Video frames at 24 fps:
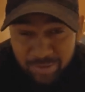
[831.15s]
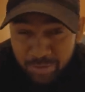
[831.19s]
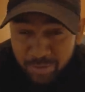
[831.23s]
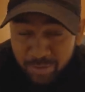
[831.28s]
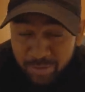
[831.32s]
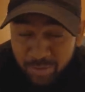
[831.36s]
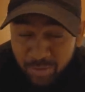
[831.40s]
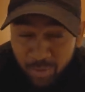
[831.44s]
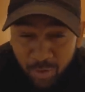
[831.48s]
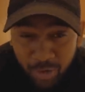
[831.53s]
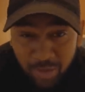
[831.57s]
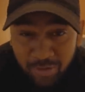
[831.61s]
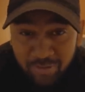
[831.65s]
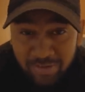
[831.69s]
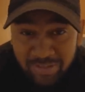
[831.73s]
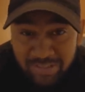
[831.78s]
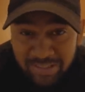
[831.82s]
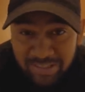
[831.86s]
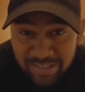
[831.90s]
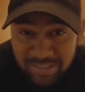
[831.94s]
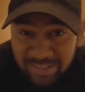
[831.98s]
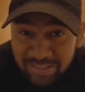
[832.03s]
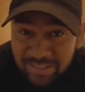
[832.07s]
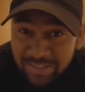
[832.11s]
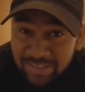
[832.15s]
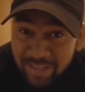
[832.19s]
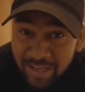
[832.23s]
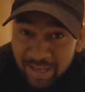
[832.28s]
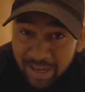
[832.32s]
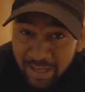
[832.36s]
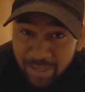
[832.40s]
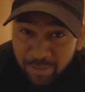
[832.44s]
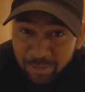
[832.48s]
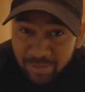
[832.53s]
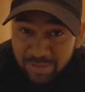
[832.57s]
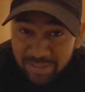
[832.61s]
So always
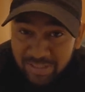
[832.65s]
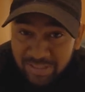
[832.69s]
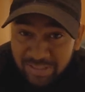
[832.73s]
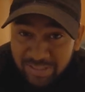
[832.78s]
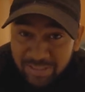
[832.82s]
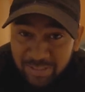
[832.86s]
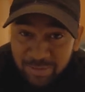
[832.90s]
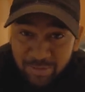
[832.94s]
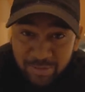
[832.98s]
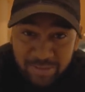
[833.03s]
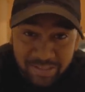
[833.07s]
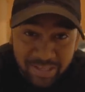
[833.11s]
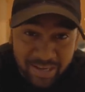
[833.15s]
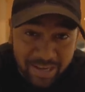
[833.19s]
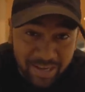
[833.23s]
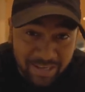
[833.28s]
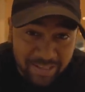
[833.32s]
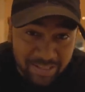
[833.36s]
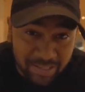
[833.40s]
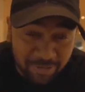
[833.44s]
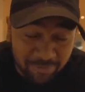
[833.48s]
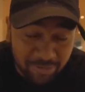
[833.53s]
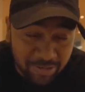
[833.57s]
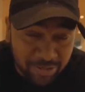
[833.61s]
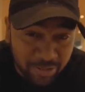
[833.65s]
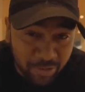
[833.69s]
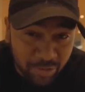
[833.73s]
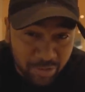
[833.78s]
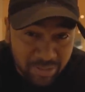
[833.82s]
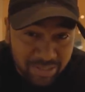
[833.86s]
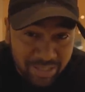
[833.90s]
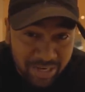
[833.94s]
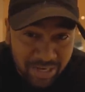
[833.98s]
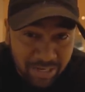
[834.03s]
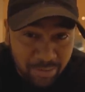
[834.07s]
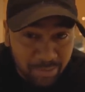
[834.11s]
I would suggest to select the
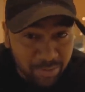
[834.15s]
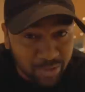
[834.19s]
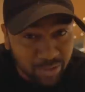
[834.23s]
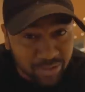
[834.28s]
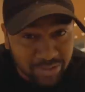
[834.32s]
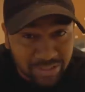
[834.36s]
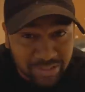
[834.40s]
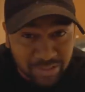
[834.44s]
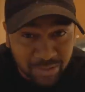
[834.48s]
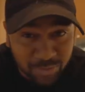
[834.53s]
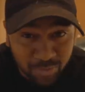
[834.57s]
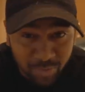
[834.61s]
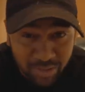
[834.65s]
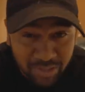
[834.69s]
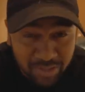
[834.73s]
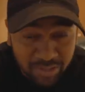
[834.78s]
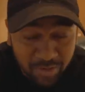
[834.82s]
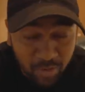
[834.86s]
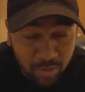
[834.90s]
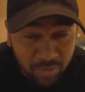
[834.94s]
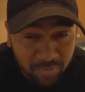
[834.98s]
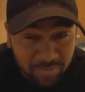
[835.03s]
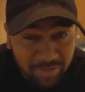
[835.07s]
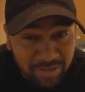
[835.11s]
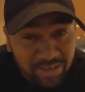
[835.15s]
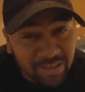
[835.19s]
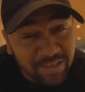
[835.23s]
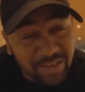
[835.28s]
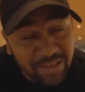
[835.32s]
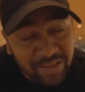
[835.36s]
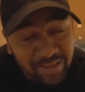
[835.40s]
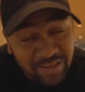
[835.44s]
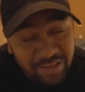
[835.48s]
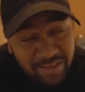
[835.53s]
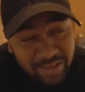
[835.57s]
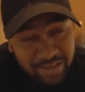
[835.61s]
window side, because it's one config
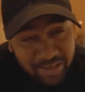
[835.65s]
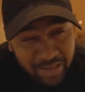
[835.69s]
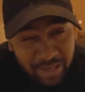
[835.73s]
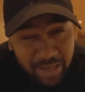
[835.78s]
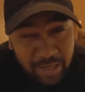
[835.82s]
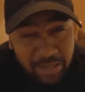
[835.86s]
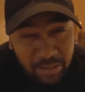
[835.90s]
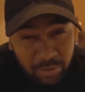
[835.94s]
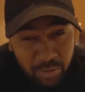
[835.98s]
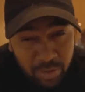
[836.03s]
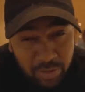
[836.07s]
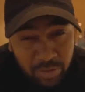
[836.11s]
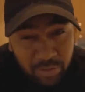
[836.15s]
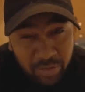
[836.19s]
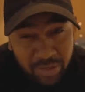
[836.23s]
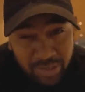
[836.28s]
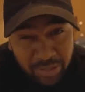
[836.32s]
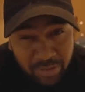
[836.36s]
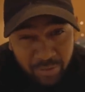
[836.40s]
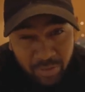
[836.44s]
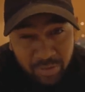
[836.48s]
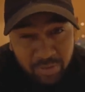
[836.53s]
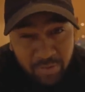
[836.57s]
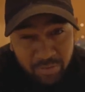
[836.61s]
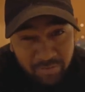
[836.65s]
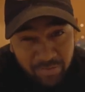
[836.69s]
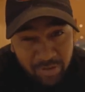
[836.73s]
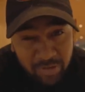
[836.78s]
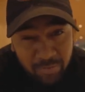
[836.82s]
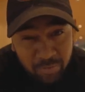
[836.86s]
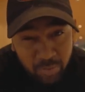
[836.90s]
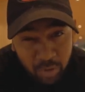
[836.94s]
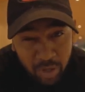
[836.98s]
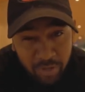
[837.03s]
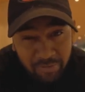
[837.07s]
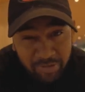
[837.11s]
and you're really going to
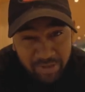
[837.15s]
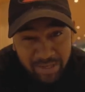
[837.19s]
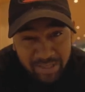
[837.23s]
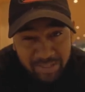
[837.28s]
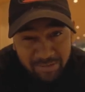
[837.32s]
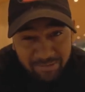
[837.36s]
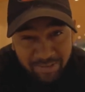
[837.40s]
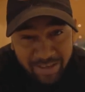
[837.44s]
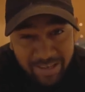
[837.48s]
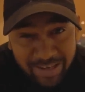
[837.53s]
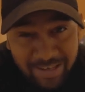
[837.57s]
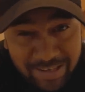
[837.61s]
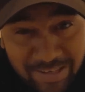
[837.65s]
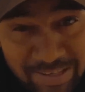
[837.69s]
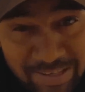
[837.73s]
feel private as well.